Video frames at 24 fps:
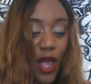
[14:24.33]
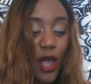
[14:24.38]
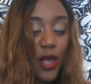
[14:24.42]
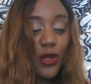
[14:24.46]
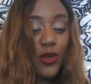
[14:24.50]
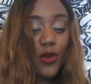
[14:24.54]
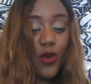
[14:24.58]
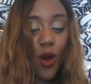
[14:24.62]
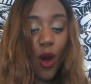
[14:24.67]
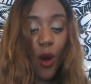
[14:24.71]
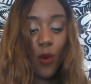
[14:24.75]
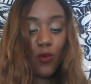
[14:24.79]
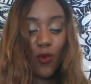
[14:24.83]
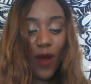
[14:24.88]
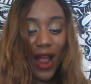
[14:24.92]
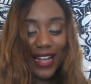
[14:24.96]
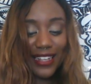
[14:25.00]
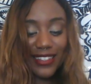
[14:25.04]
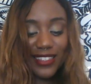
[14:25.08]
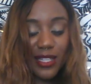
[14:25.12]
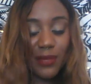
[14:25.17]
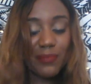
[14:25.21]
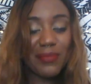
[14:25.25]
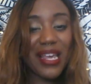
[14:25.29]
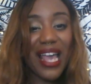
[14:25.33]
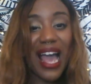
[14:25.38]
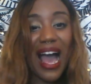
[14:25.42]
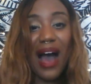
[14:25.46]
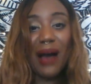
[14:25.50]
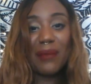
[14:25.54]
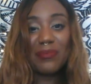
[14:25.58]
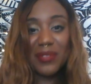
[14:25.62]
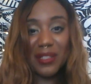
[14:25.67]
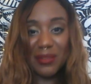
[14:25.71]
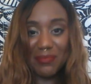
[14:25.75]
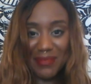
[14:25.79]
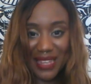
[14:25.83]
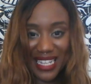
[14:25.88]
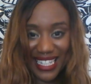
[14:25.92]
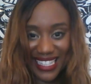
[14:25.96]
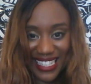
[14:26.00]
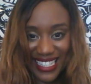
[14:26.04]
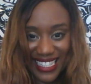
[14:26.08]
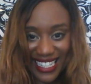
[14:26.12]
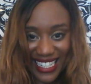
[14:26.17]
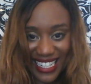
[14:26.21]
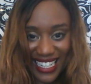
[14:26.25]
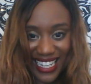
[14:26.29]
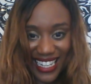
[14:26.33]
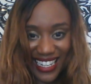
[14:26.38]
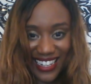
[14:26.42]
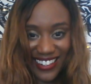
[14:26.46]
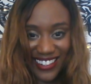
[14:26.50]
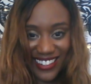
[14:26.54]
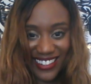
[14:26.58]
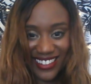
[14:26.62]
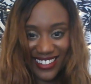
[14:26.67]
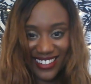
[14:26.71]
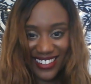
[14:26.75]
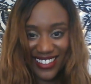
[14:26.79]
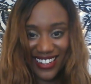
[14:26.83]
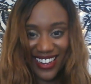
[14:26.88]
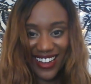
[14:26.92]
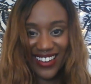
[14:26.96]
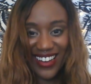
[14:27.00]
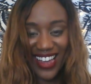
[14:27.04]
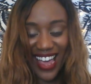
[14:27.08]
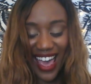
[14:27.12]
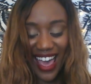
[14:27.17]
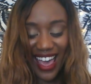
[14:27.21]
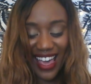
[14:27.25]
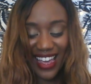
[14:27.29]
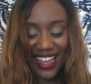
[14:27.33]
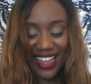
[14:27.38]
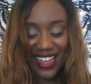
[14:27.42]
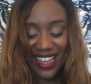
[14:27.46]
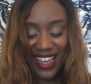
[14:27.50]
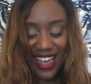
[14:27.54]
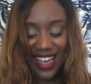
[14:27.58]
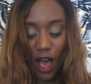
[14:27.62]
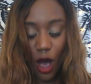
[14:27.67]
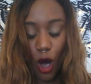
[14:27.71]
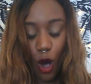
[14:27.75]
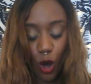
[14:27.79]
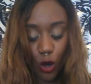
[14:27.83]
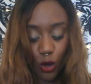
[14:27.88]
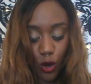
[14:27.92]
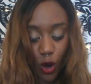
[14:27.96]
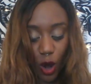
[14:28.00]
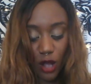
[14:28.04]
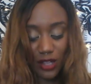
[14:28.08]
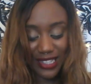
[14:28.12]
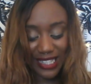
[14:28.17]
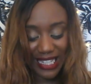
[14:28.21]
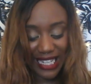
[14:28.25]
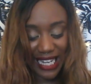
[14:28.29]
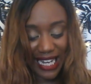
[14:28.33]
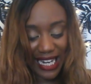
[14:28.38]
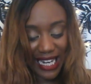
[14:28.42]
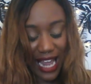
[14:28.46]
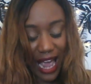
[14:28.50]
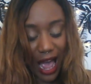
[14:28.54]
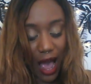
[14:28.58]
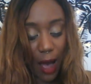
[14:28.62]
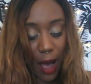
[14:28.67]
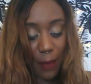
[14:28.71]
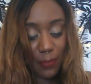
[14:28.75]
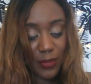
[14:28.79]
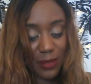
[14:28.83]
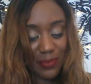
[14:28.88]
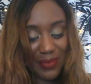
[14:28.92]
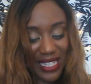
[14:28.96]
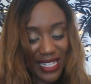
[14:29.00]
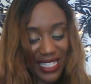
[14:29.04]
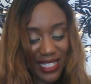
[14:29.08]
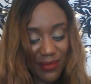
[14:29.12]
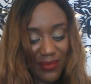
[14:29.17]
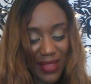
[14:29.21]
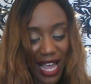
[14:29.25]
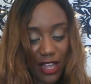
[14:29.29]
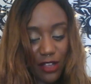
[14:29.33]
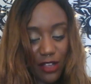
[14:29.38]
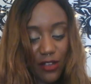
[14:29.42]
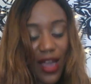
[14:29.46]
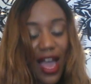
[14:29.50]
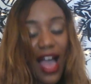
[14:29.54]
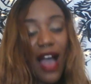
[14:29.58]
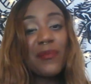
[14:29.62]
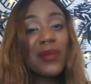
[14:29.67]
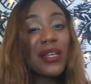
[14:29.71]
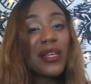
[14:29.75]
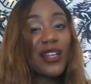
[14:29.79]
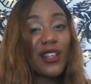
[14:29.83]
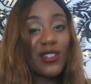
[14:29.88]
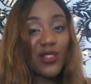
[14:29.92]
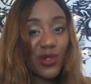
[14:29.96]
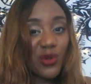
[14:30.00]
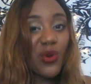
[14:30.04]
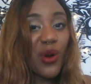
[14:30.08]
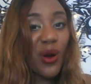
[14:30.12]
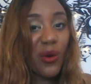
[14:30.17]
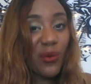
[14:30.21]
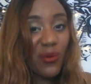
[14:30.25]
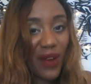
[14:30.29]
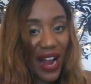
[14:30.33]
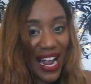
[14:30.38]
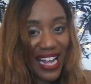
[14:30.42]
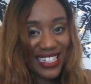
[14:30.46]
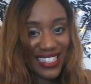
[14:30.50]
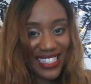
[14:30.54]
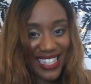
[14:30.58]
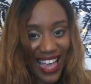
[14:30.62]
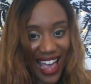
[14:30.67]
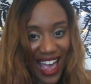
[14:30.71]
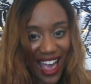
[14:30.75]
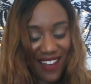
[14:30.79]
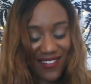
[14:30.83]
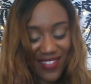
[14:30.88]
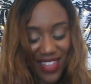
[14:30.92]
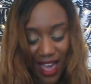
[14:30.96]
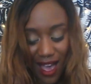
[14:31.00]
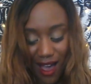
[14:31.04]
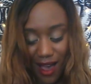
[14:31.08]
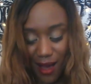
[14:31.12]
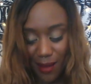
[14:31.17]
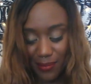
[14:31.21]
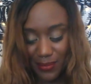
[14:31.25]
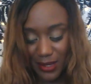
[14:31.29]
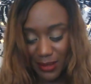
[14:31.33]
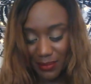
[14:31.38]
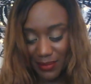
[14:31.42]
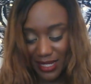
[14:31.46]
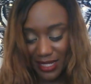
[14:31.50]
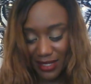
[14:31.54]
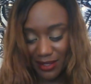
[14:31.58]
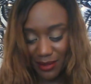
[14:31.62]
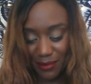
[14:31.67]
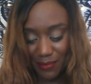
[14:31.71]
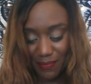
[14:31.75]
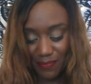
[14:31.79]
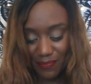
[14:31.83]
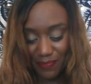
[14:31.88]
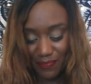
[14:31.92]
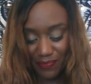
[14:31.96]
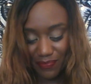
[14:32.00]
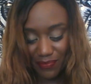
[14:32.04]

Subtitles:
You're right to be optimistic here, okay? Hold on to any optimism that you have, because you are right to have that optimism.